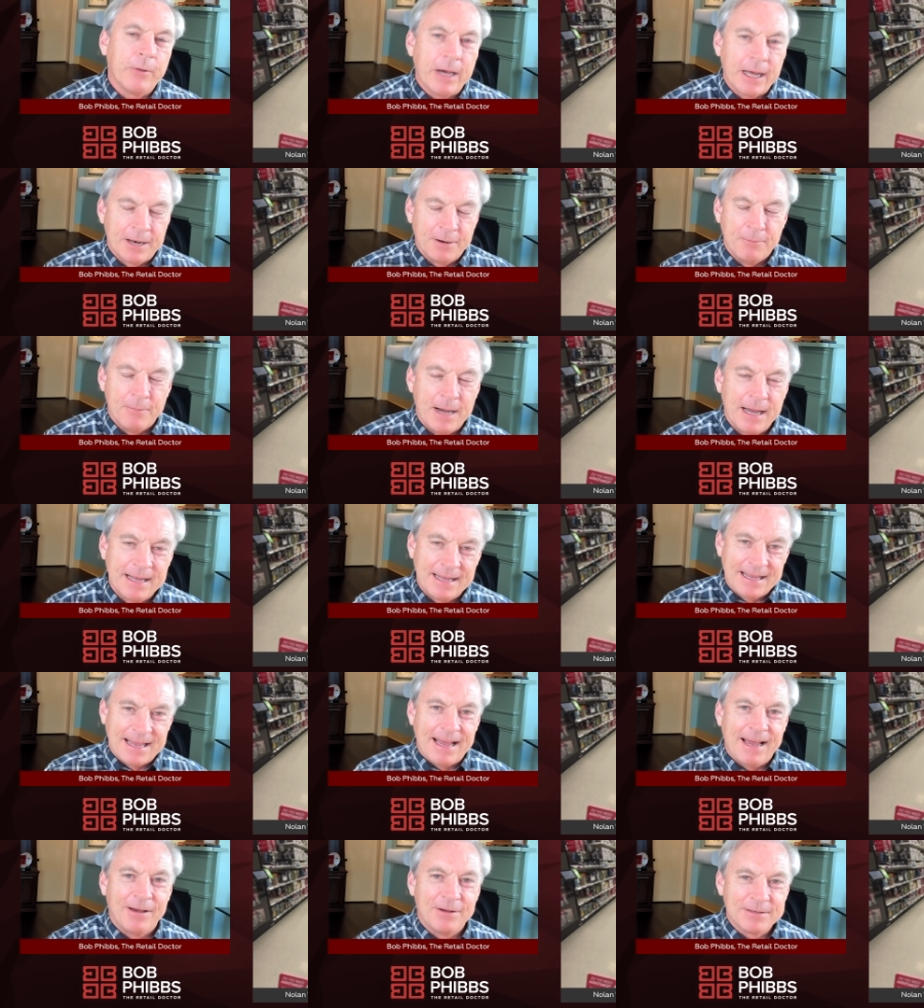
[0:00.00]
out of my
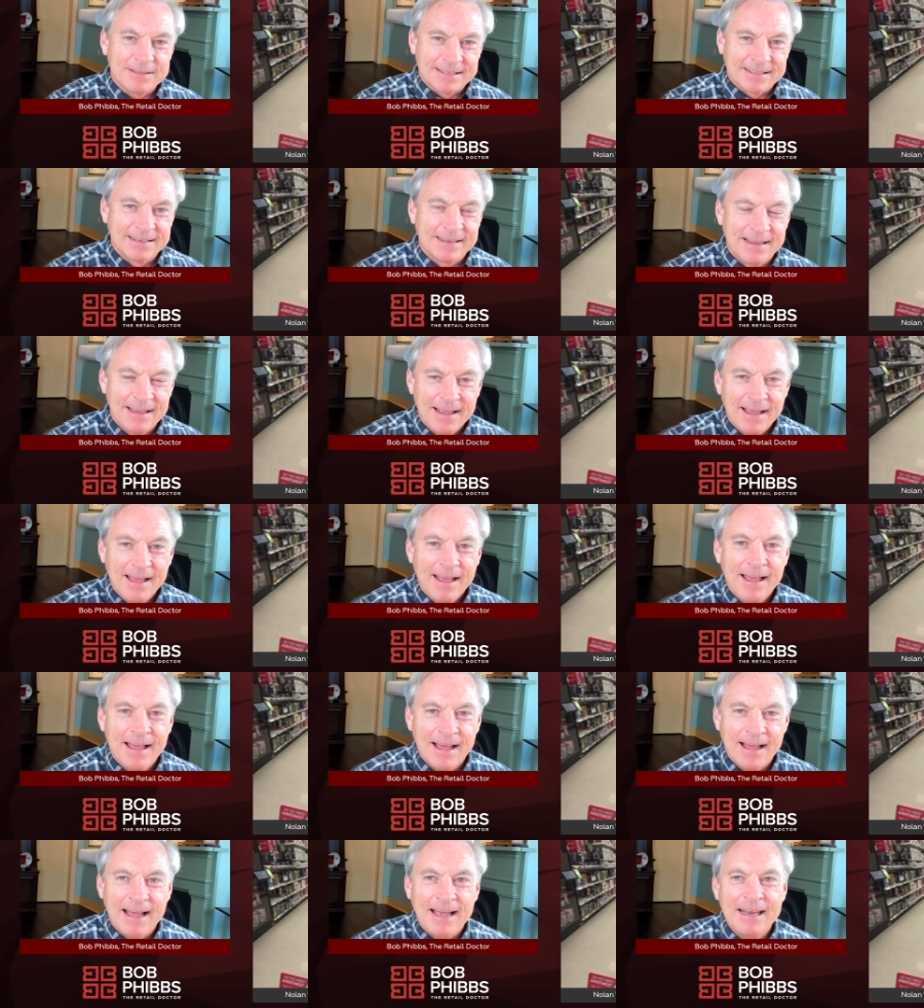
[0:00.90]
house,
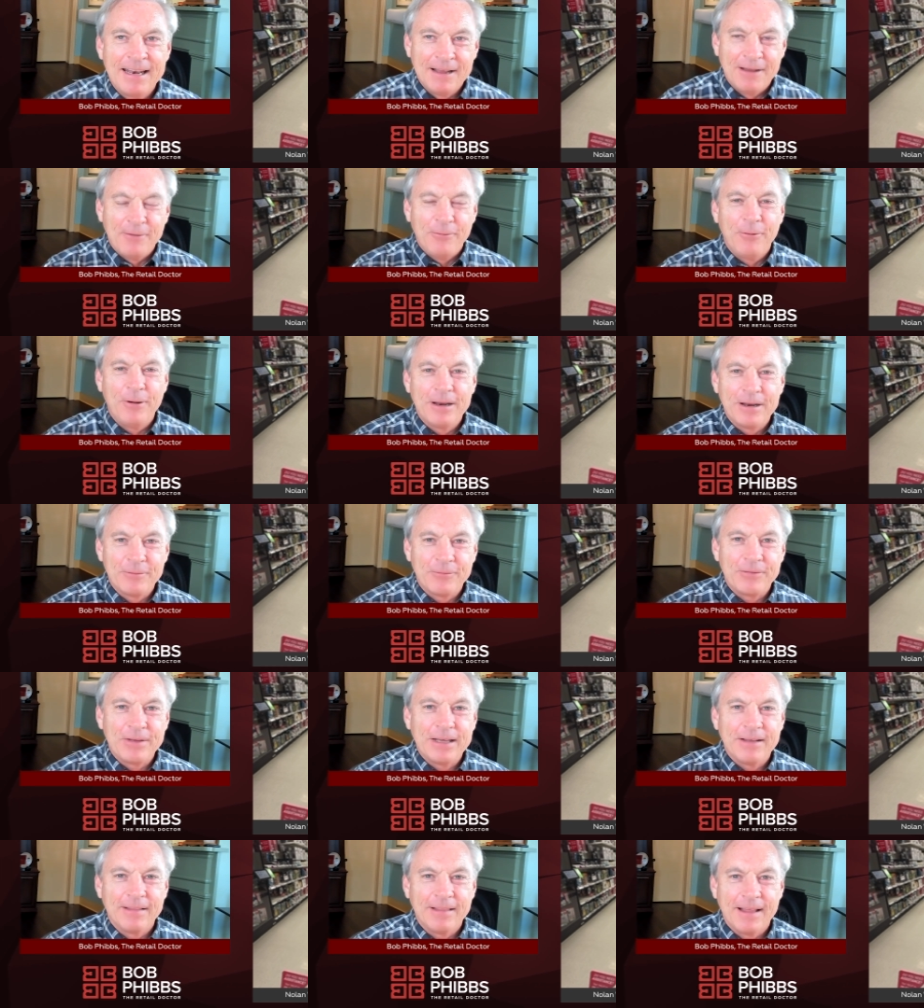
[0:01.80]
I don't want to
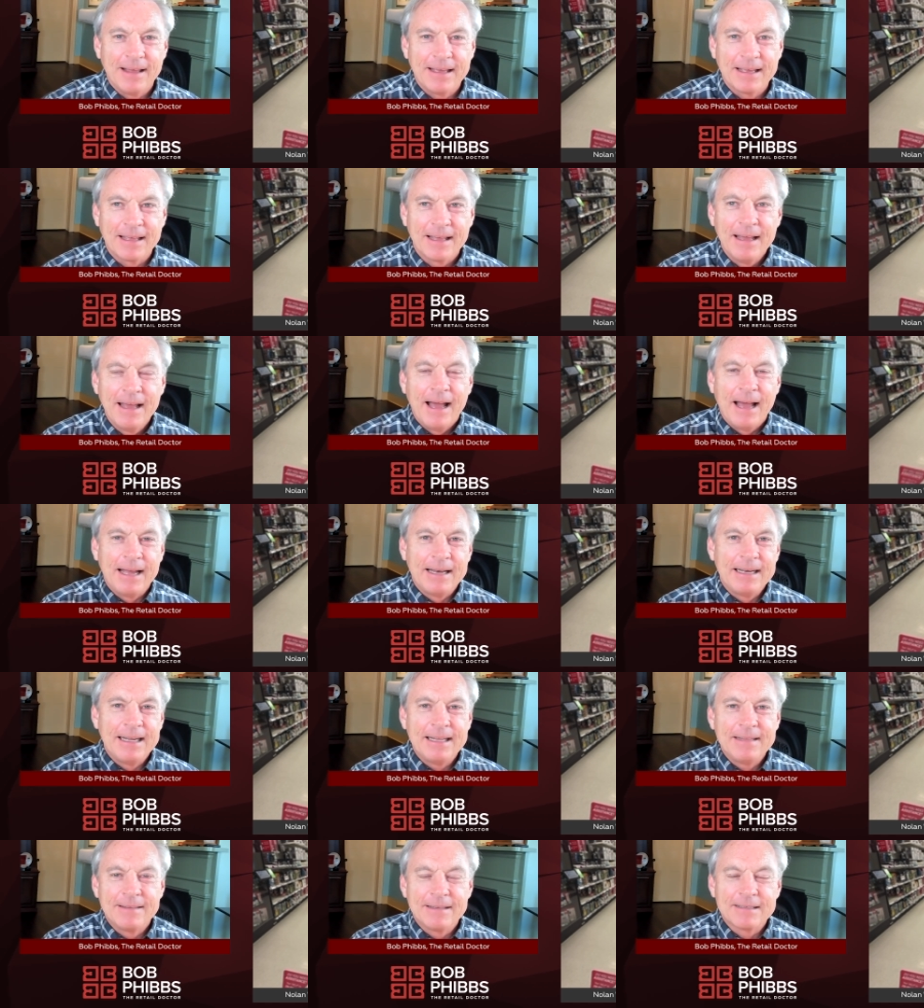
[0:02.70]
feel like I
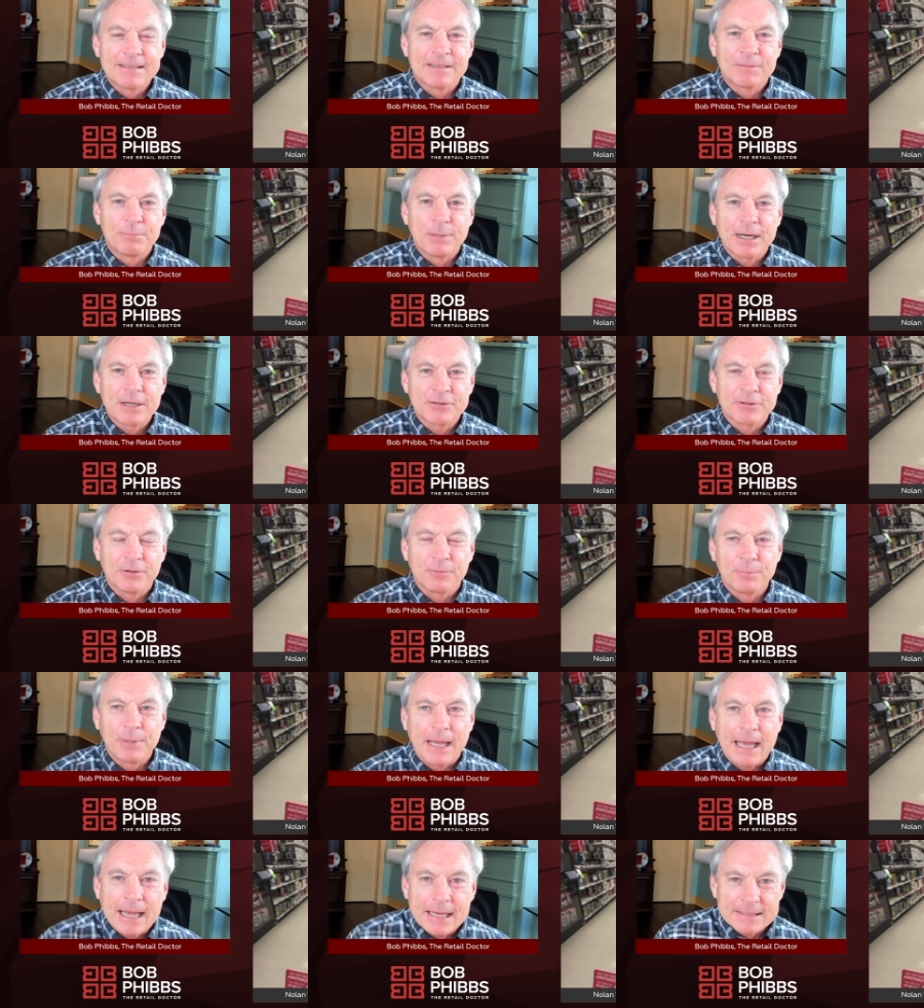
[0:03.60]
need the special
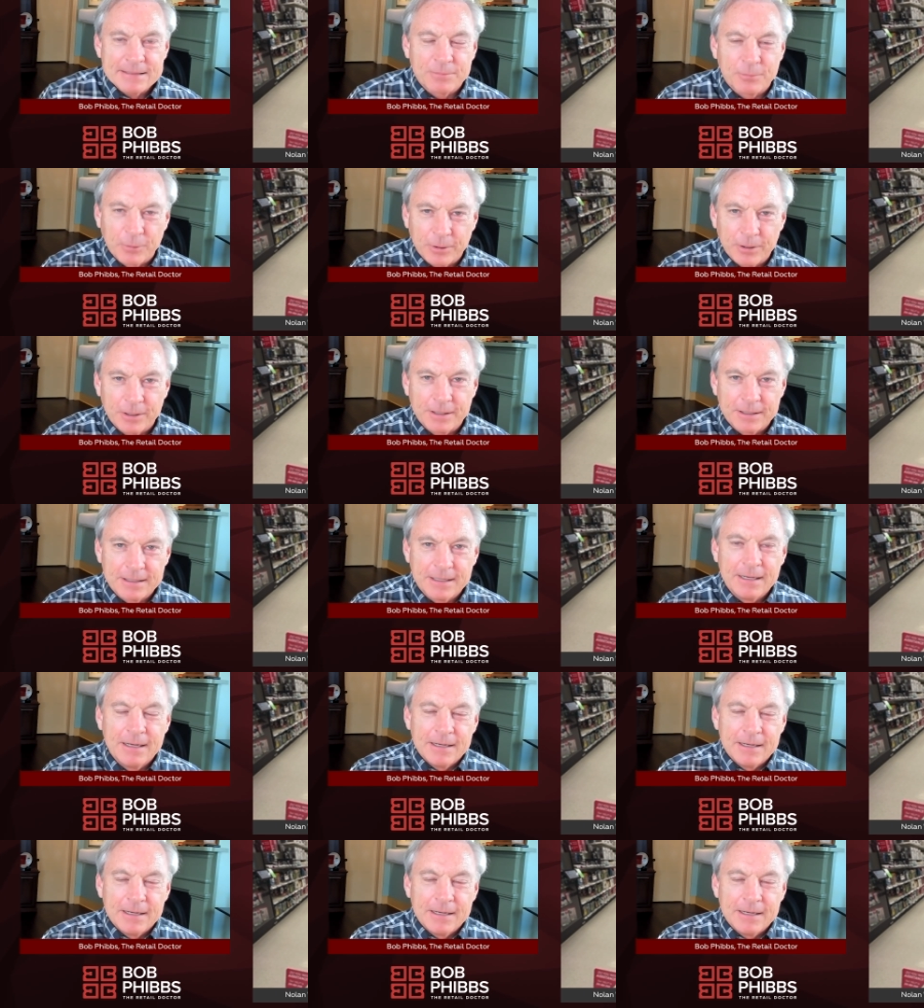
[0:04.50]
password